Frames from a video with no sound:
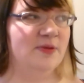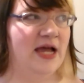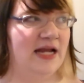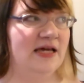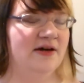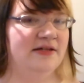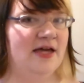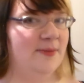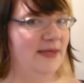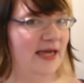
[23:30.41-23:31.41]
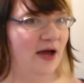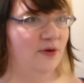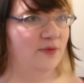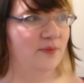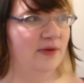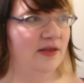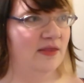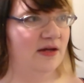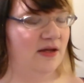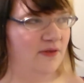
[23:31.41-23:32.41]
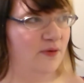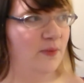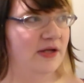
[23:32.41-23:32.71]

planning on coming out with another